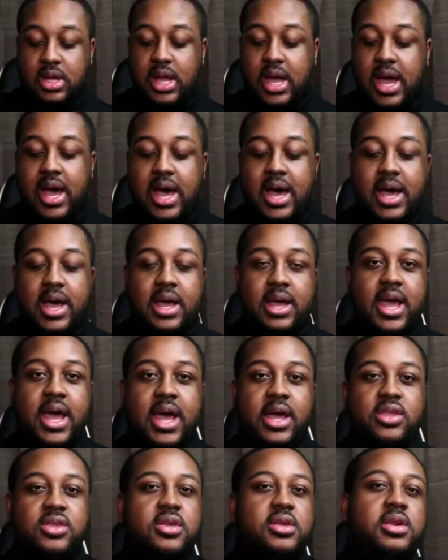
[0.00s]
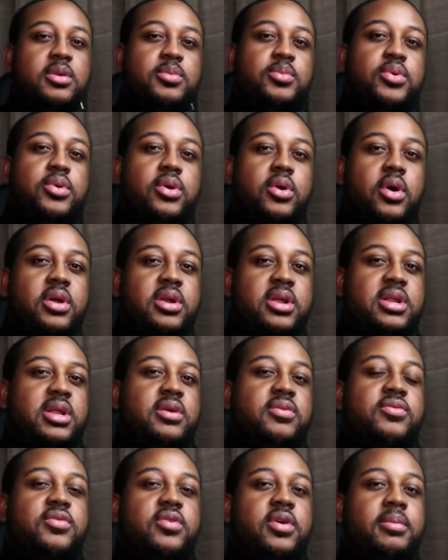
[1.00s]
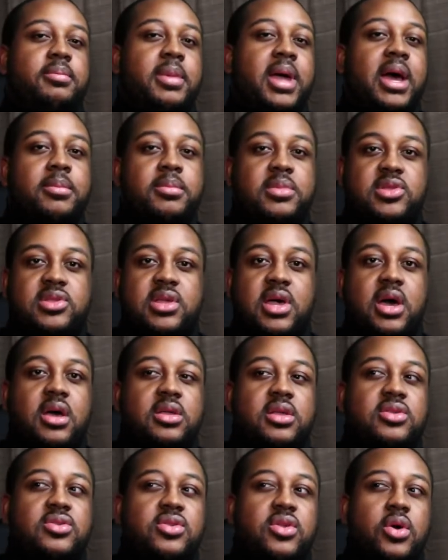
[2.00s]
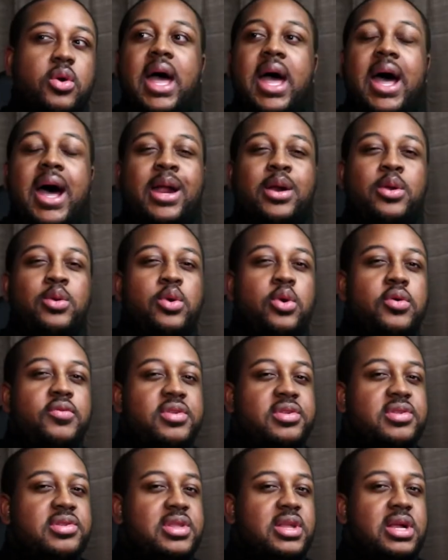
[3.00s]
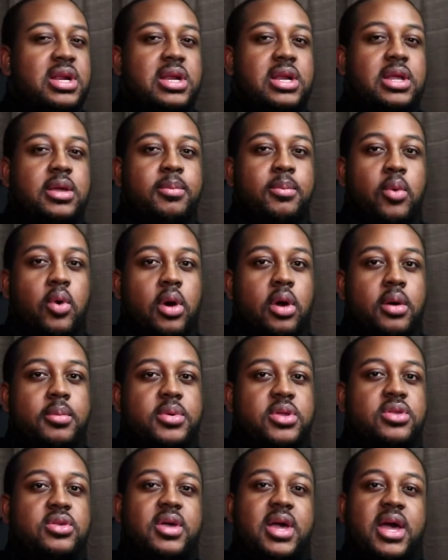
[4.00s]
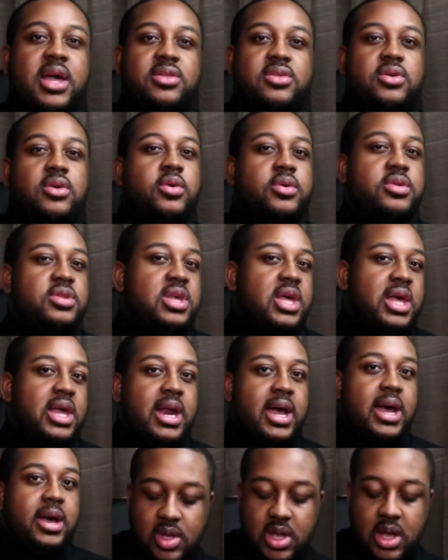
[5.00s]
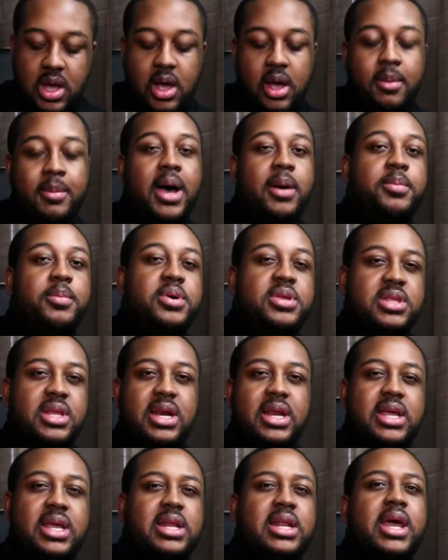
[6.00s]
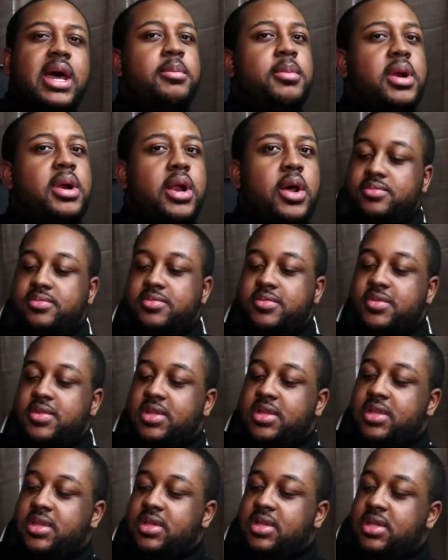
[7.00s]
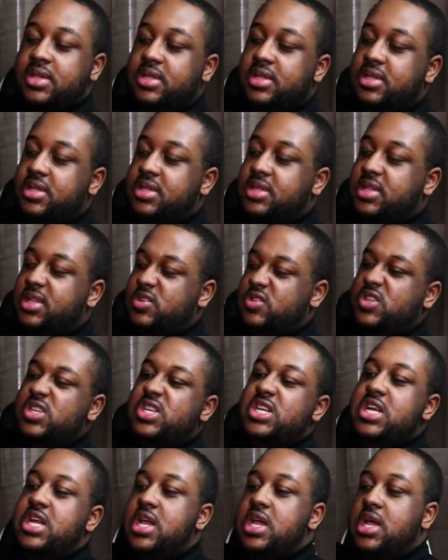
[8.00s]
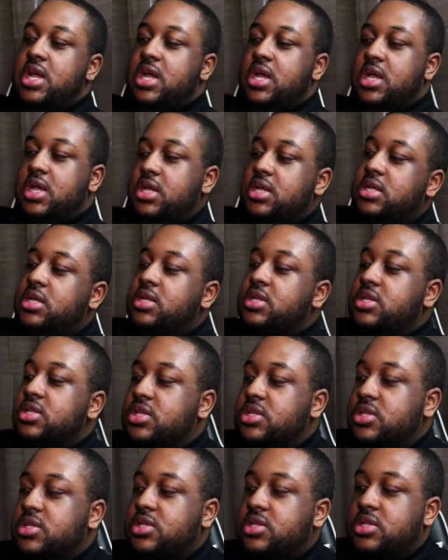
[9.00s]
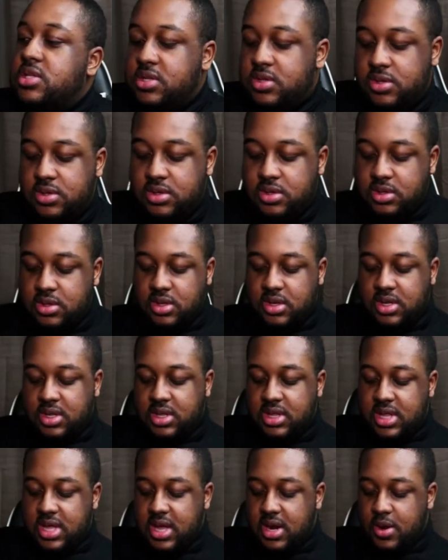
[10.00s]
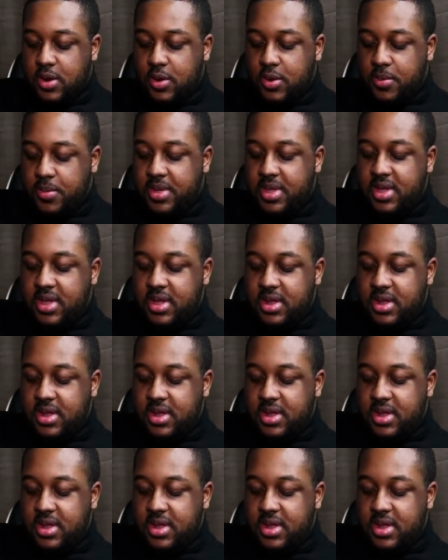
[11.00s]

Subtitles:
I actually pre-ordered it from Amazon, so I don't know if it's still anymore, but you guys can go and check it out. I'll put the link down below. Yeah. Just that old thing.